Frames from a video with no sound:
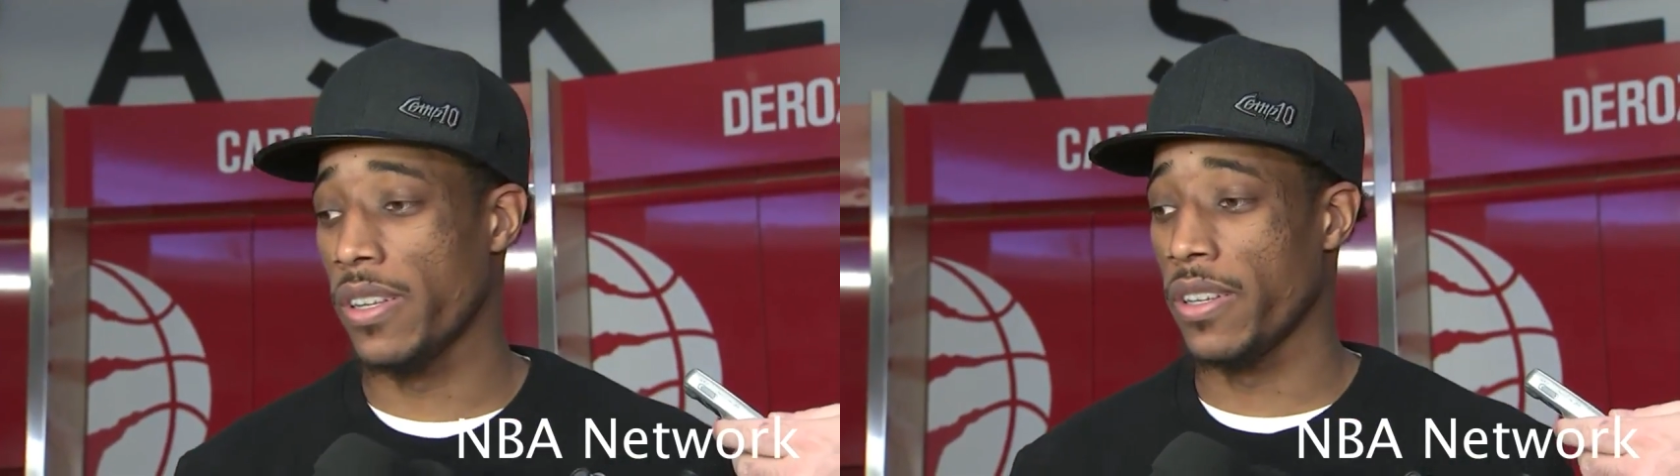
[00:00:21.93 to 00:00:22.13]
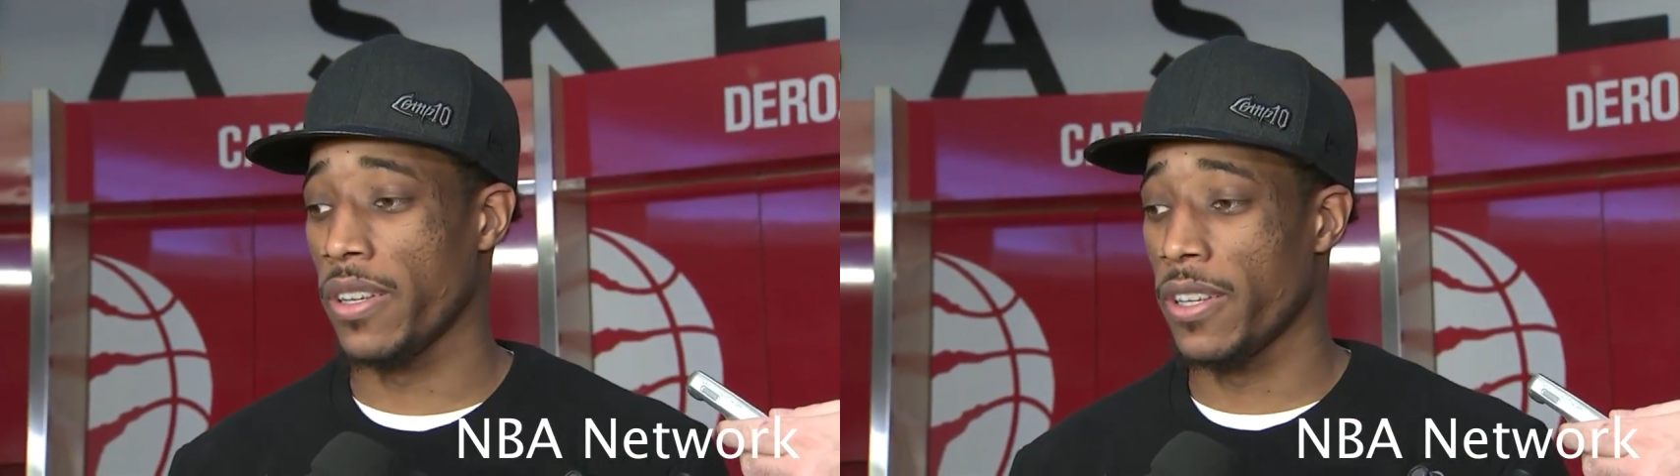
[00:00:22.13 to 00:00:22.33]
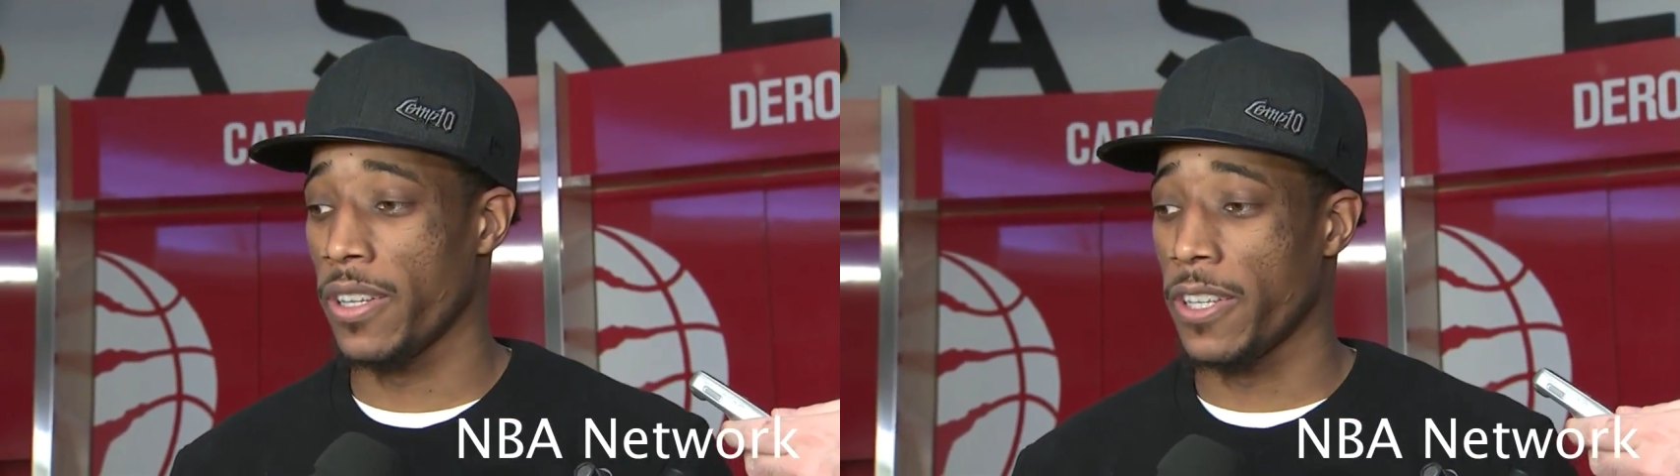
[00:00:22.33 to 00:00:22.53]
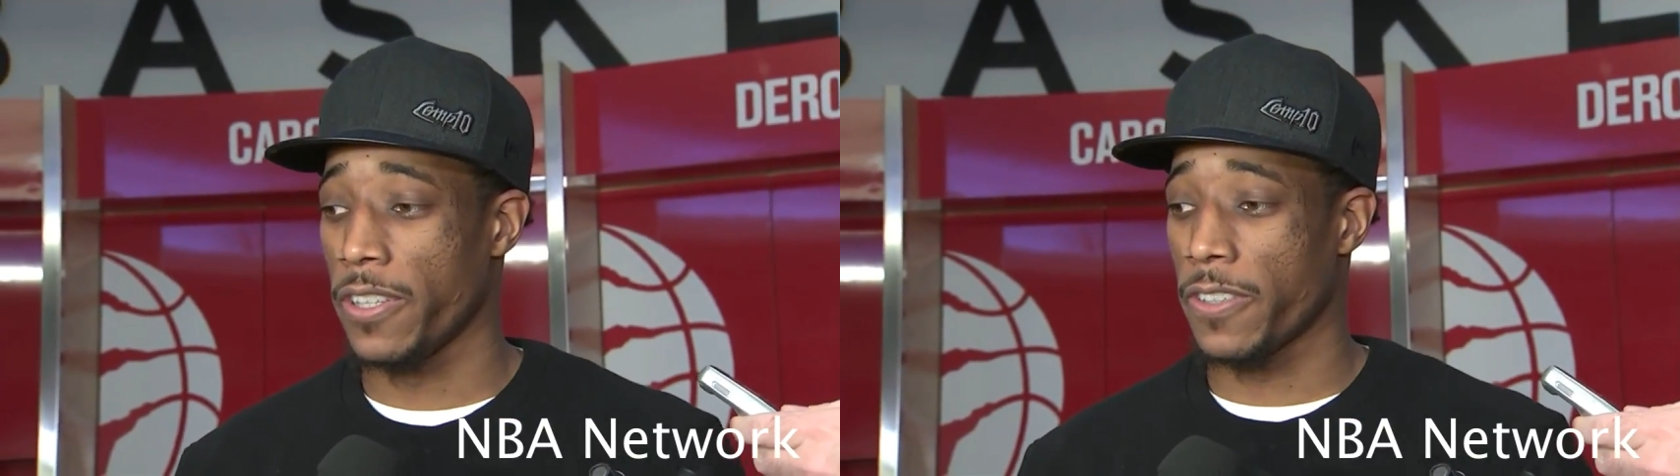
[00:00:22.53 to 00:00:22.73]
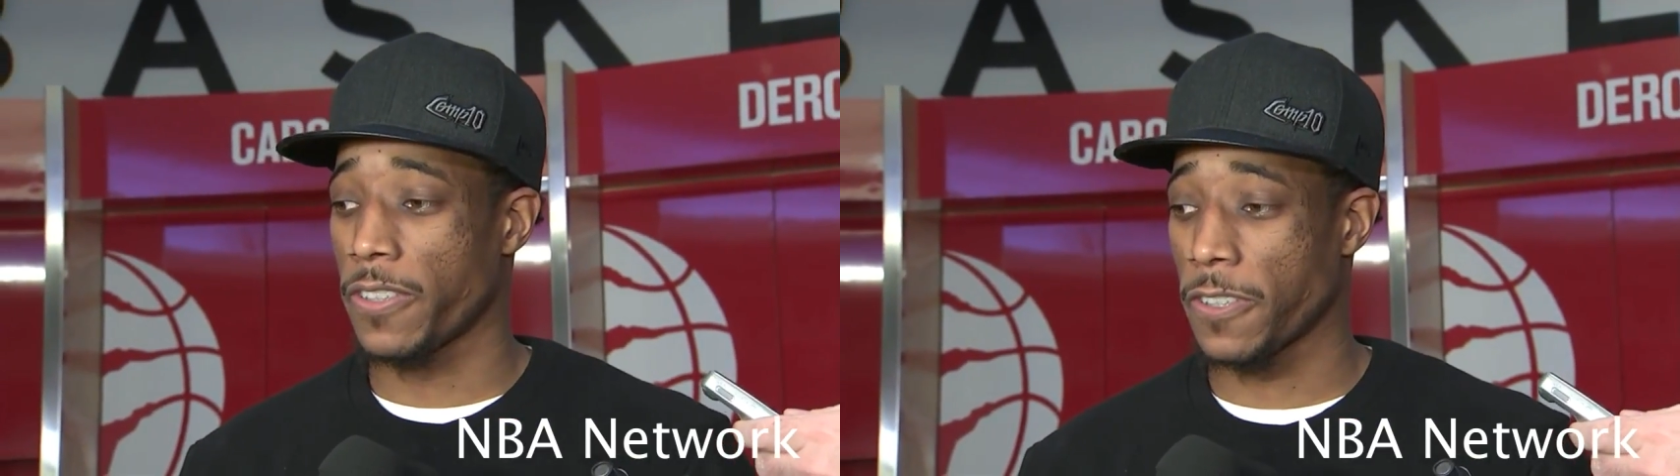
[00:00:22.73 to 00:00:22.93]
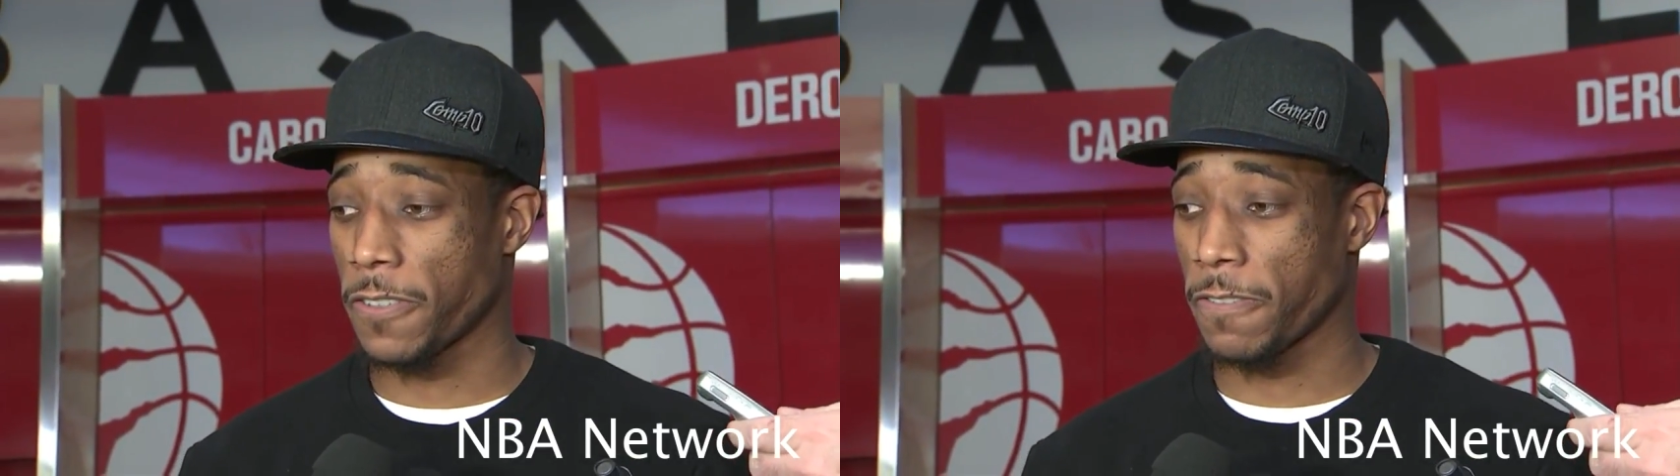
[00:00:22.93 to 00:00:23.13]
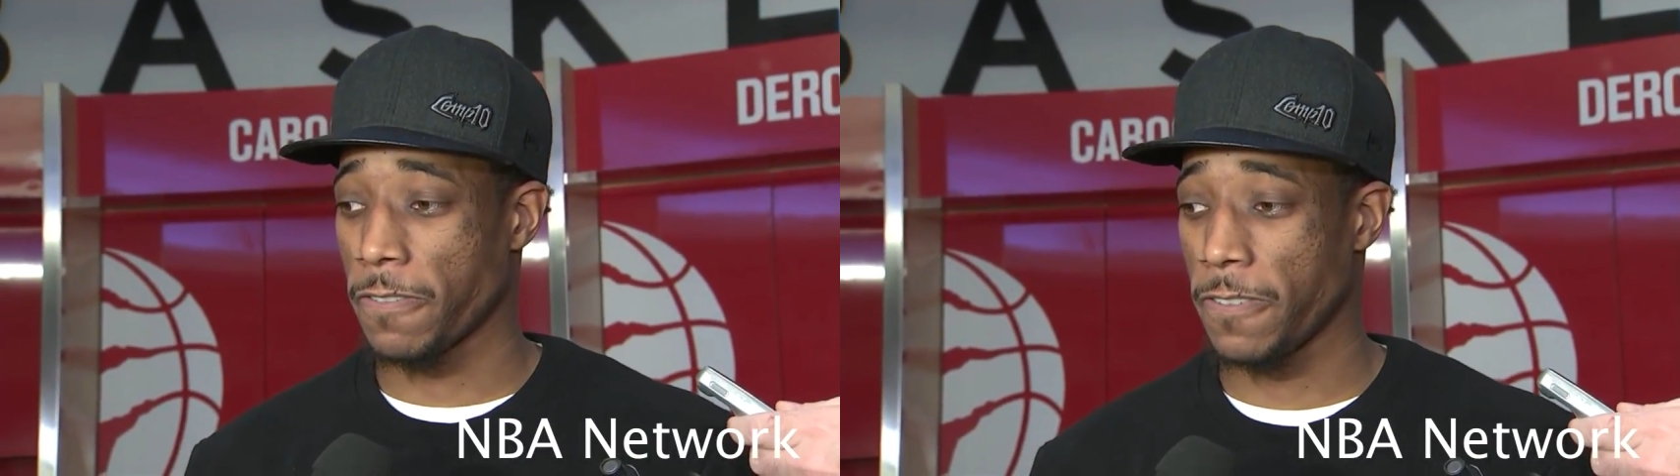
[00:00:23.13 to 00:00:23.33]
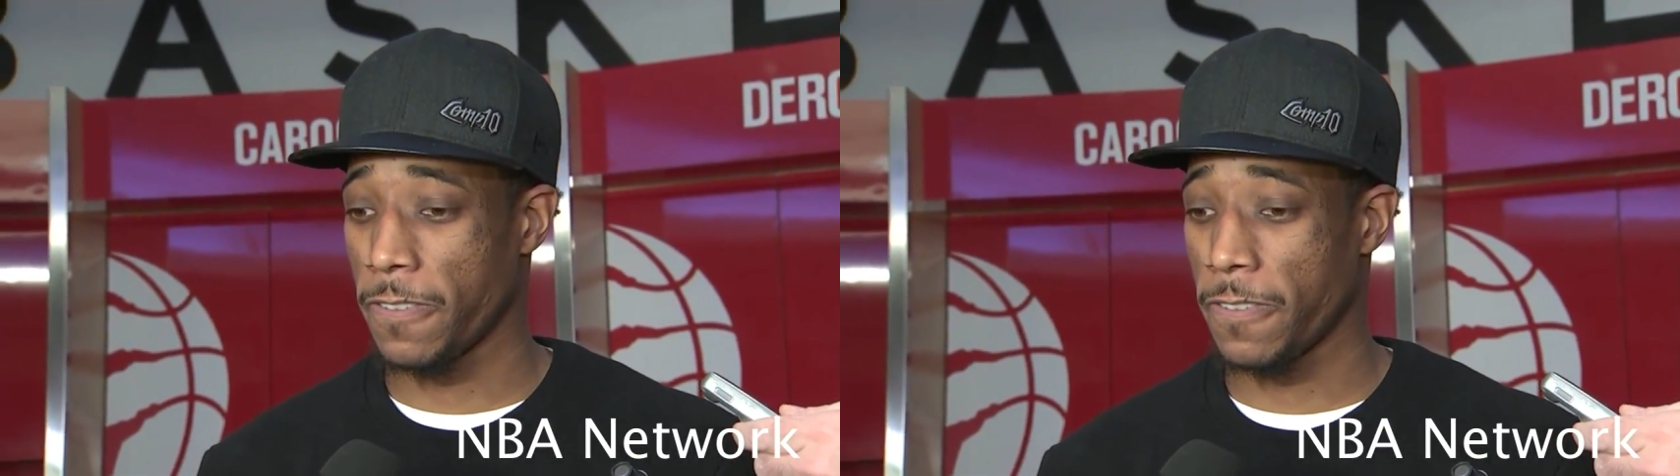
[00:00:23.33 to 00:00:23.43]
like this can you sort of tell